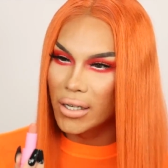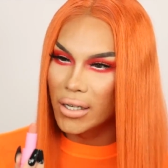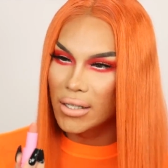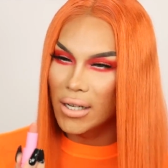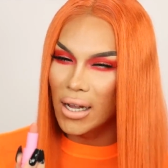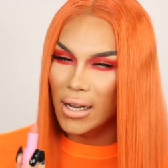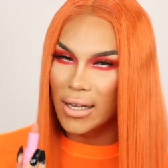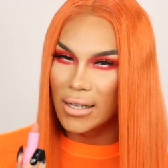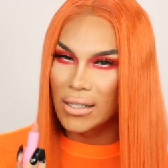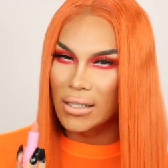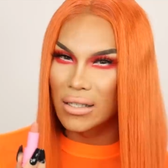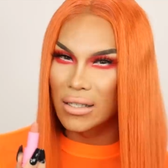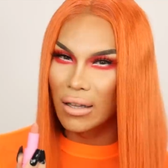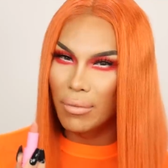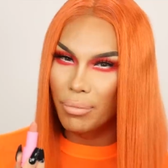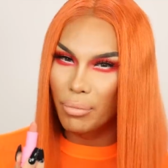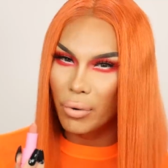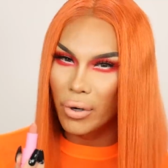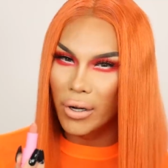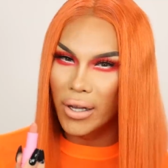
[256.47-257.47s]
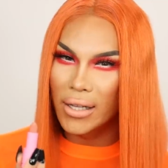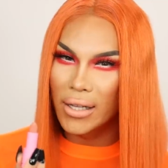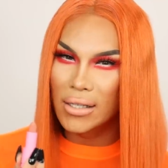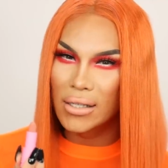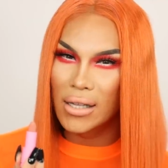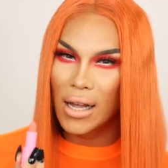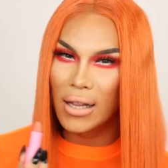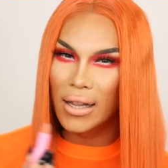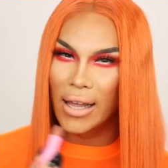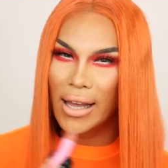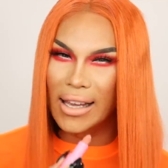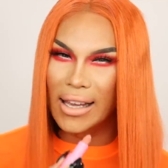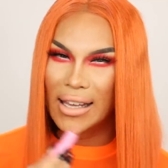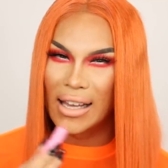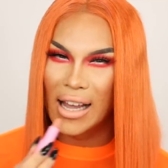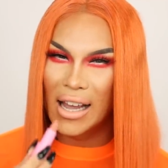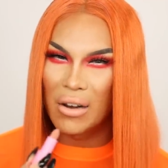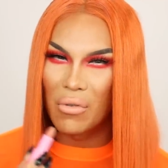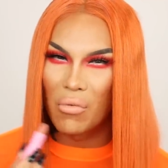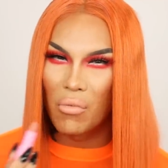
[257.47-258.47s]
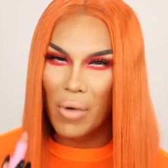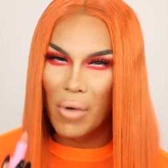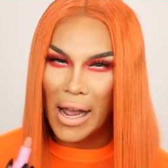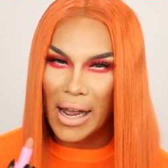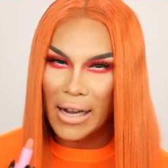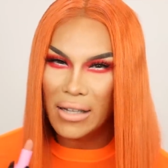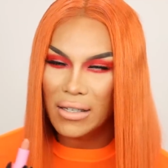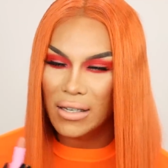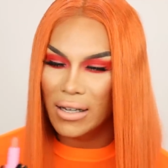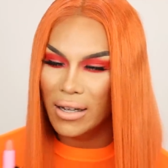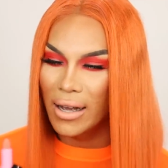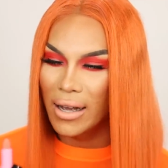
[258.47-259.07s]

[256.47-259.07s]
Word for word: It's not like slippery. It's not like kind of wet.